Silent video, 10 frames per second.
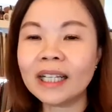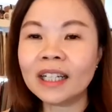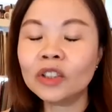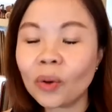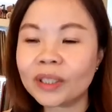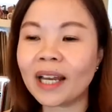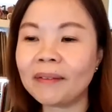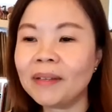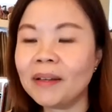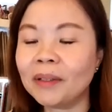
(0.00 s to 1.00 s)
note,
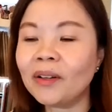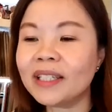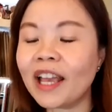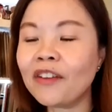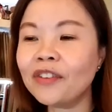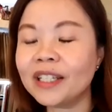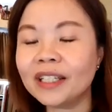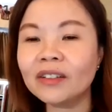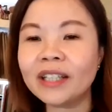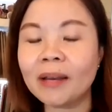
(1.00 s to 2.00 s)
because every
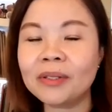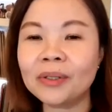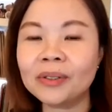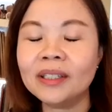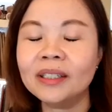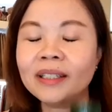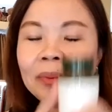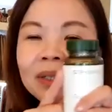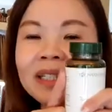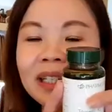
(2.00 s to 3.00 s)
single capsule that
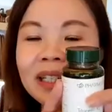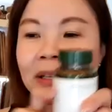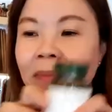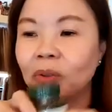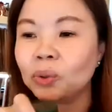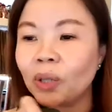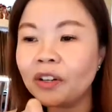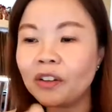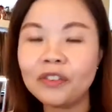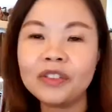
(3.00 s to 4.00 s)
we take is about
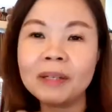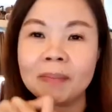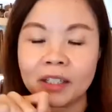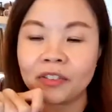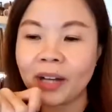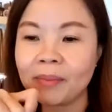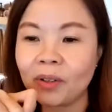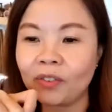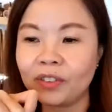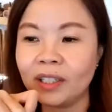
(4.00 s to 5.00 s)
250 milligrams of
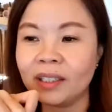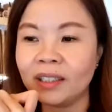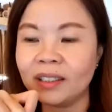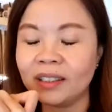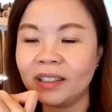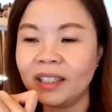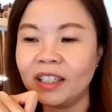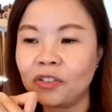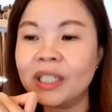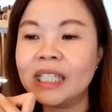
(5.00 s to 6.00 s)

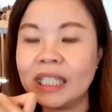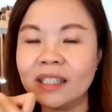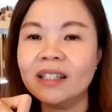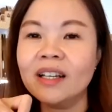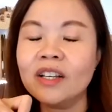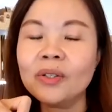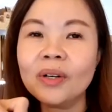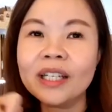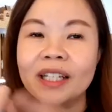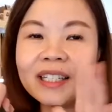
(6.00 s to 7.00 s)
green tea.
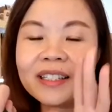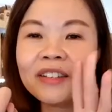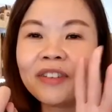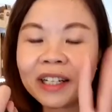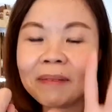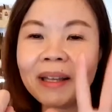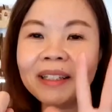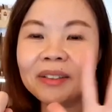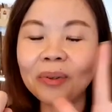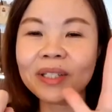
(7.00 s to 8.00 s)
So it is the
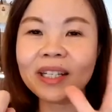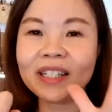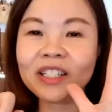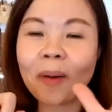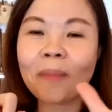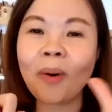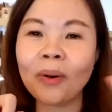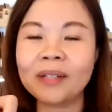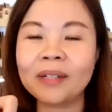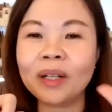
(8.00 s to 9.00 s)
recommended dosage is not
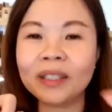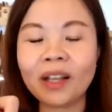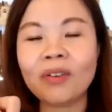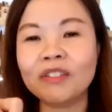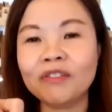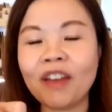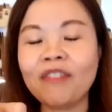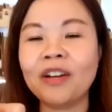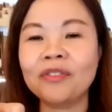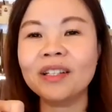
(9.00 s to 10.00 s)
more than
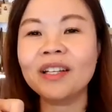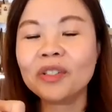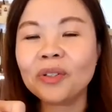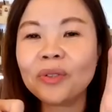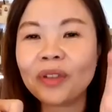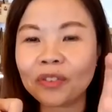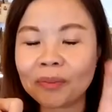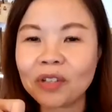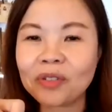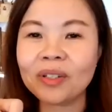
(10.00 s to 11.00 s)
1,500. So you have to make
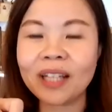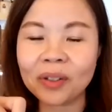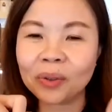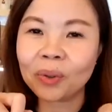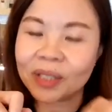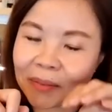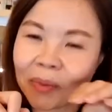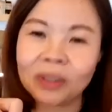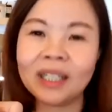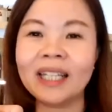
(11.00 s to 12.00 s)
sure that you don't take more
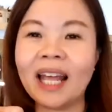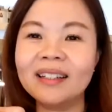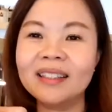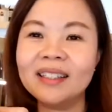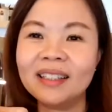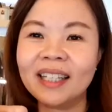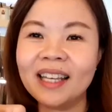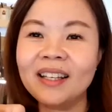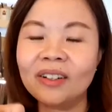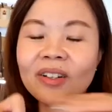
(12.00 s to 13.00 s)
than that. Okay,
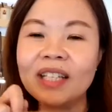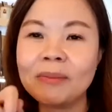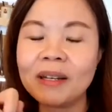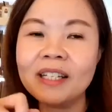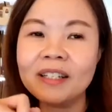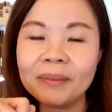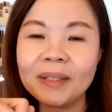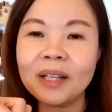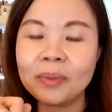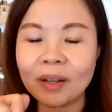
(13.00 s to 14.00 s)
because especially
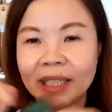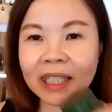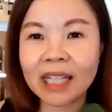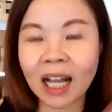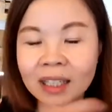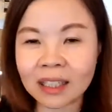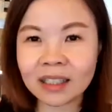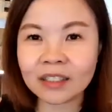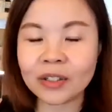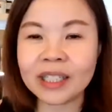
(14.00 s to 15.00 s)
sometimes we are taking other
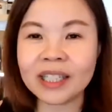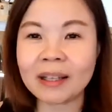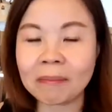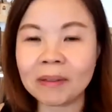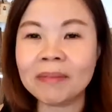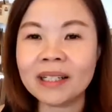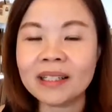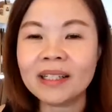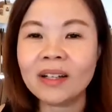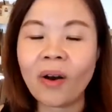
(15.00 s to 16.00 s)
green tea supplements
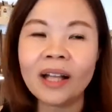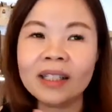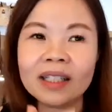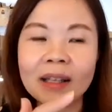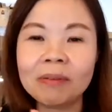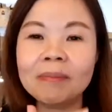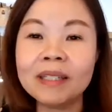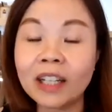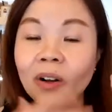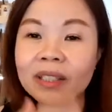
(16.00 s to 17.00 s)
or other supplements
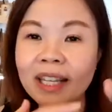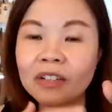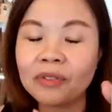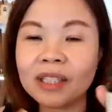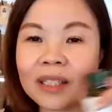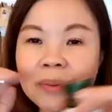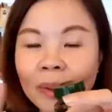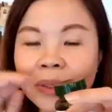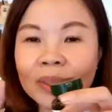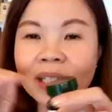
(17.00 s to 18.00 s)
that contain green
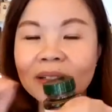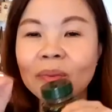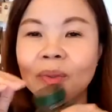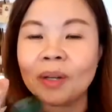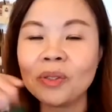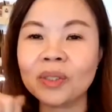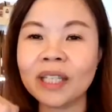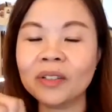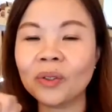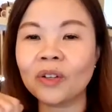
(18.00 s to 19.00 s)
tea, we want to
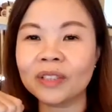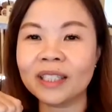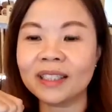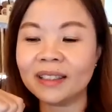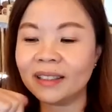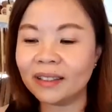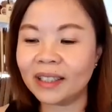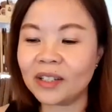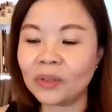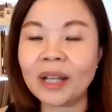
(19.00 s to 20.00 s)
take note of this.
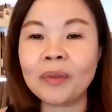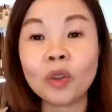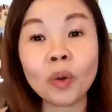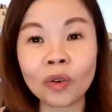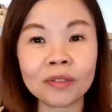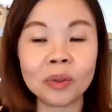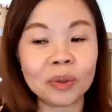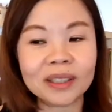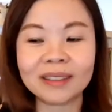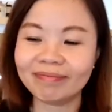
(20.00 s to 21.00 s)
Okay, so that we don't
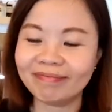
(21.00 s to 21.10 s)
overdose.